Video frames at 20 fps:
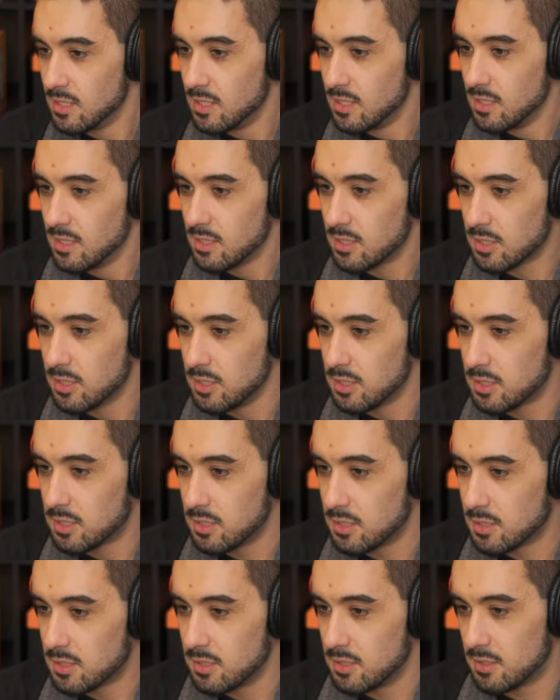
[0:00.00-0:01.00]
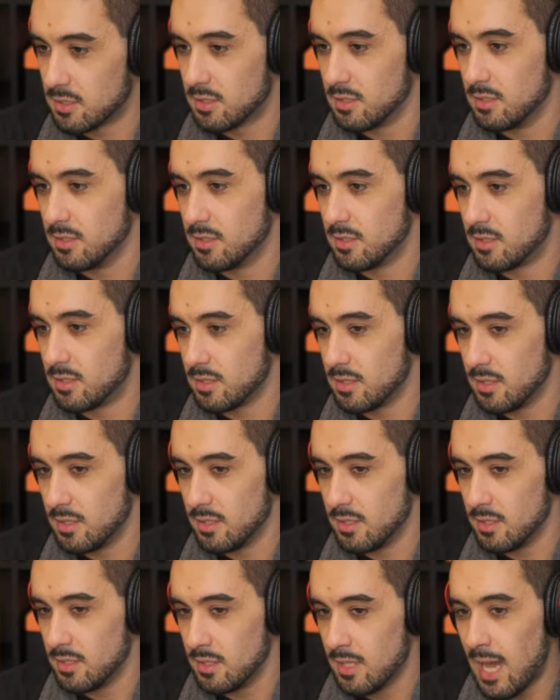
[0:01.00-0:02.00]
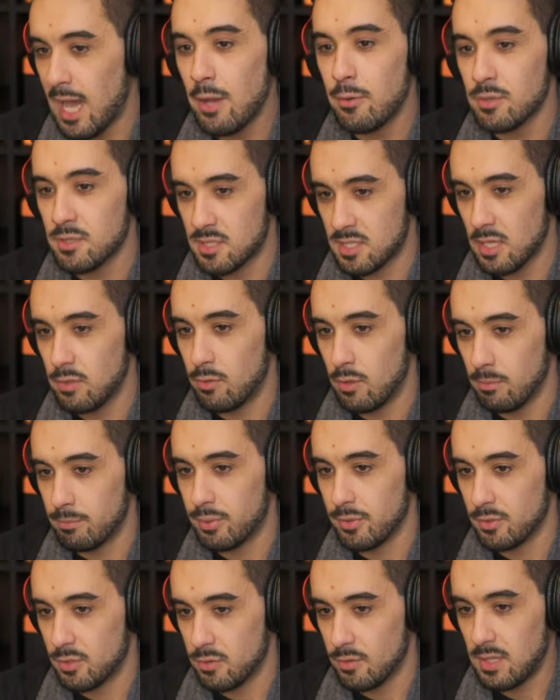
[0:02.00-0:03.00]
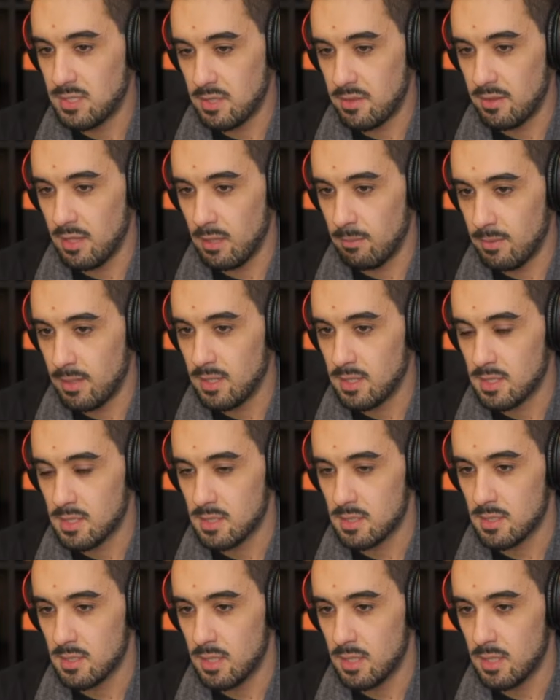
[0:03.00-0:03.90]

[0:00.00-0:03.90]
Good. I would say 1.2 has a theme, yes.